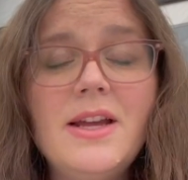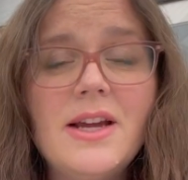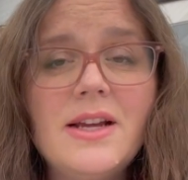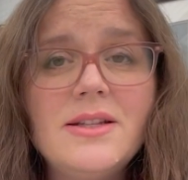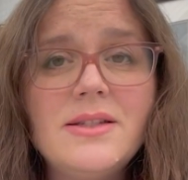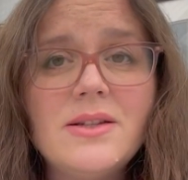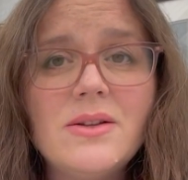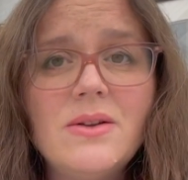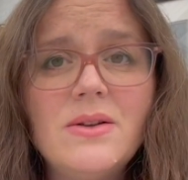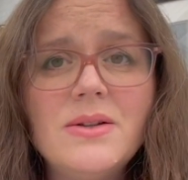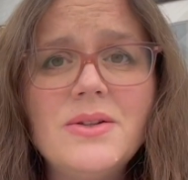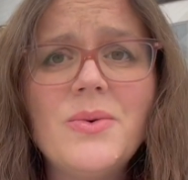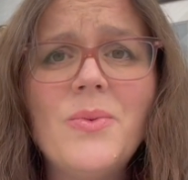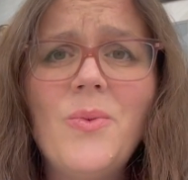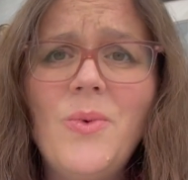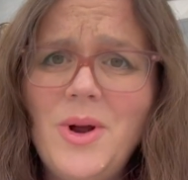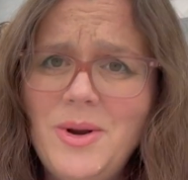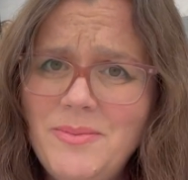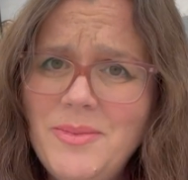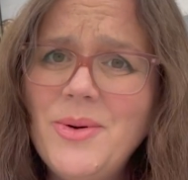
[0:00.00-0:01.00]
I sold
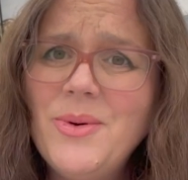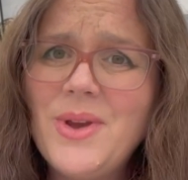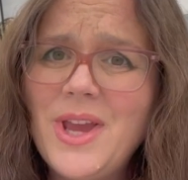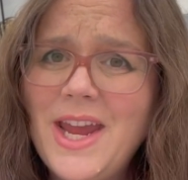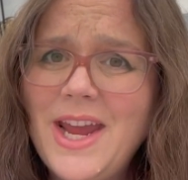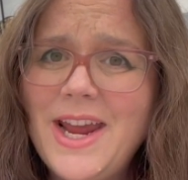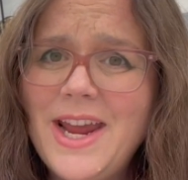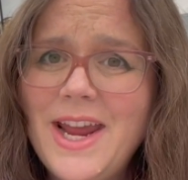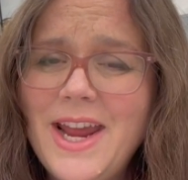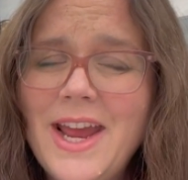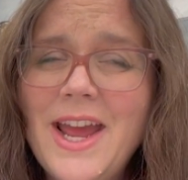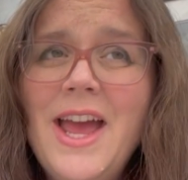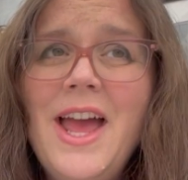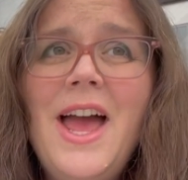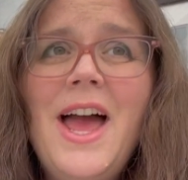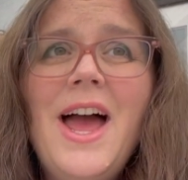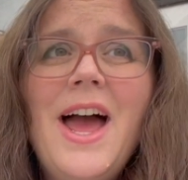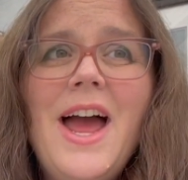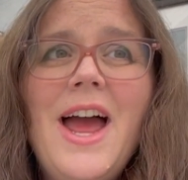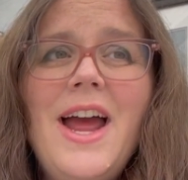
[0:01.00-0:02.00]
1 bouquet.
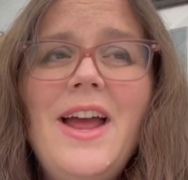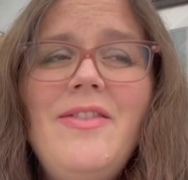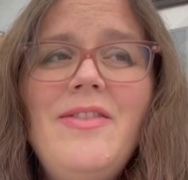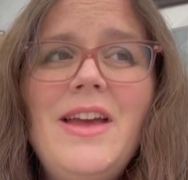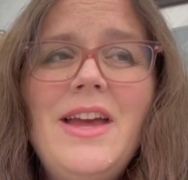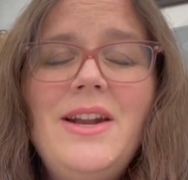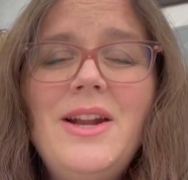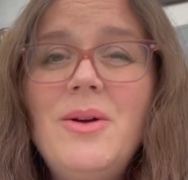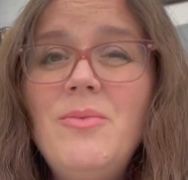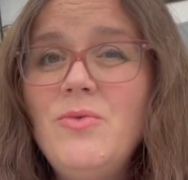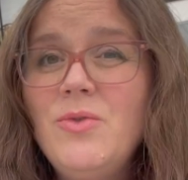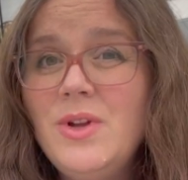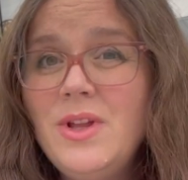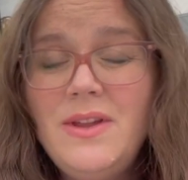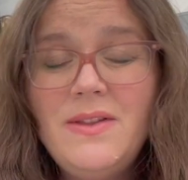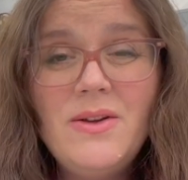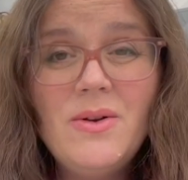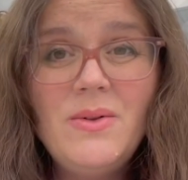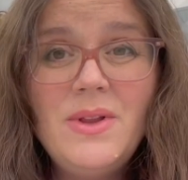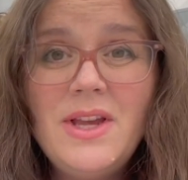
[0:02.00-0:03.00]
And then
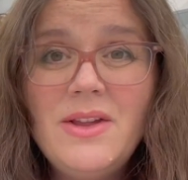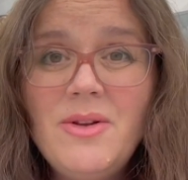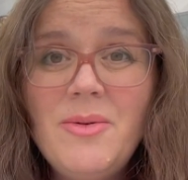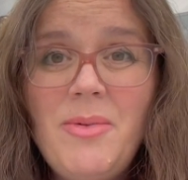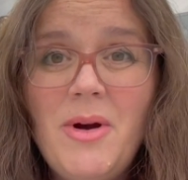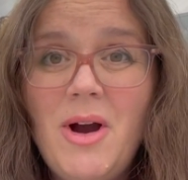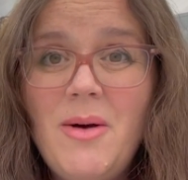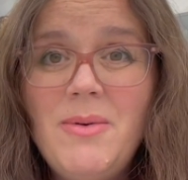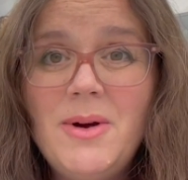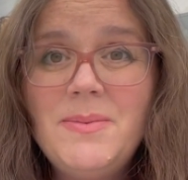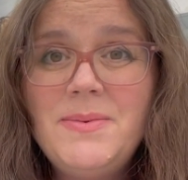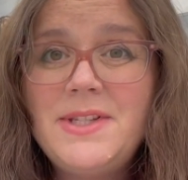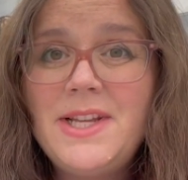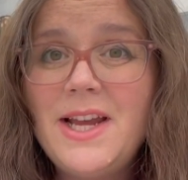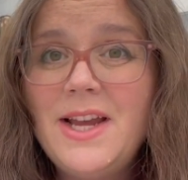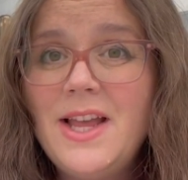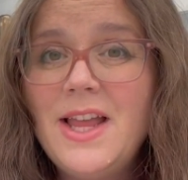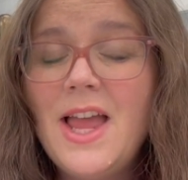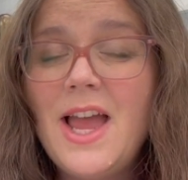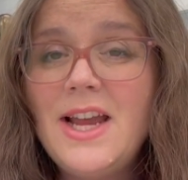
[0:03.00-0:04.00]
really the only other pop-up
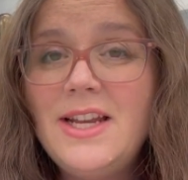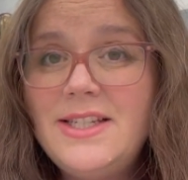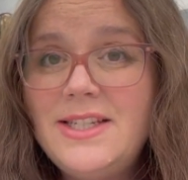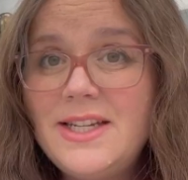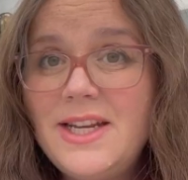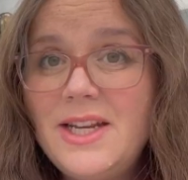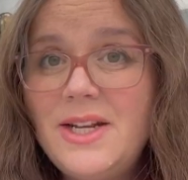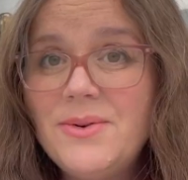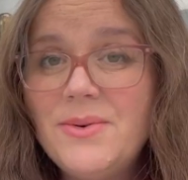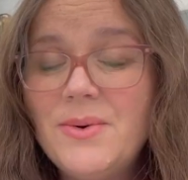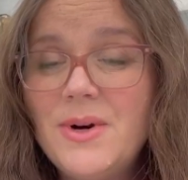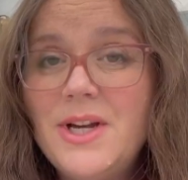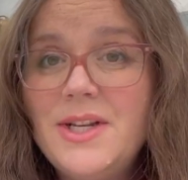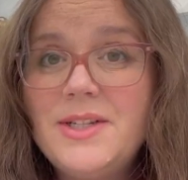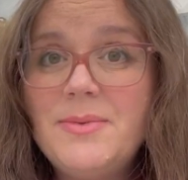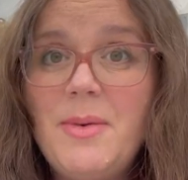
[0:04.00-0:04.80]
sale I did was